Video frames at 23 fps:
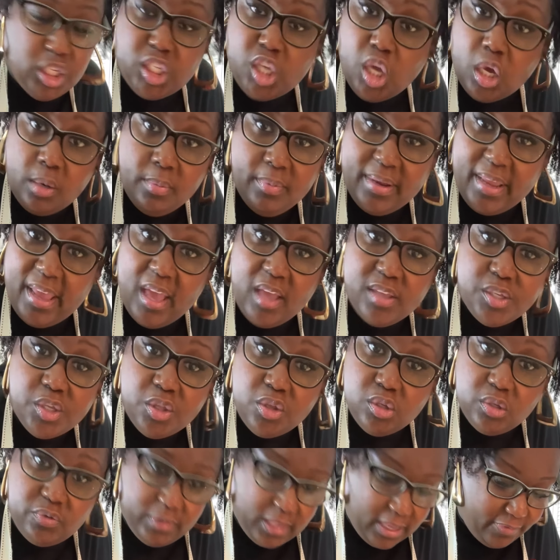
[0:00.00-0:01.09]
cooking them down so
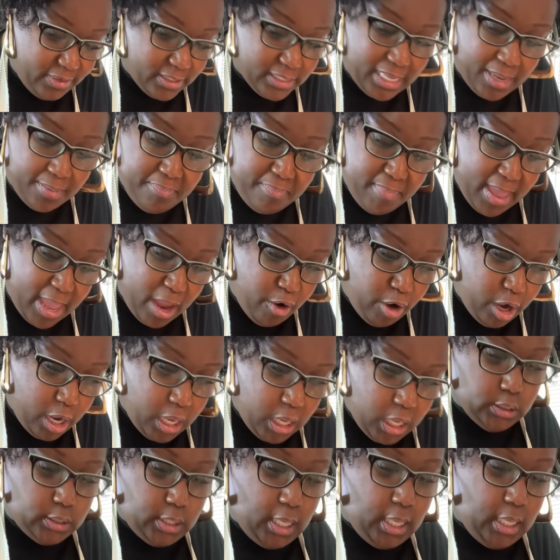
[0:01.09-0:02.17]
those flavors can
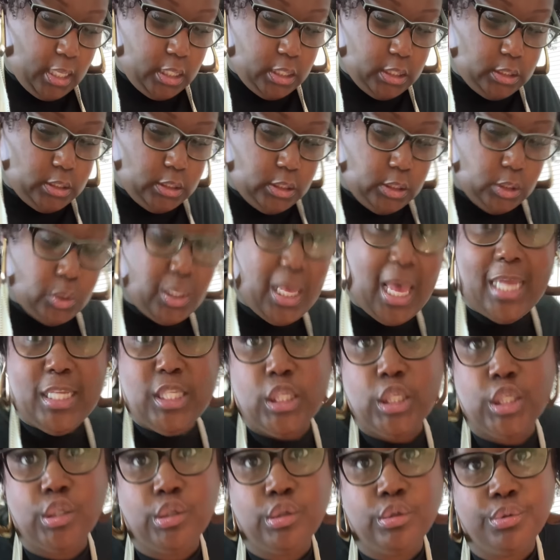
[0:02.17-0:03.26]
marry. Oh, I
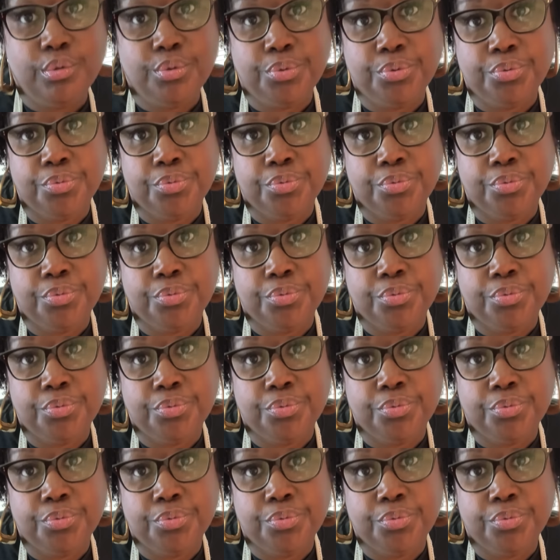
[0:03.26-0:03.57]
do. I'm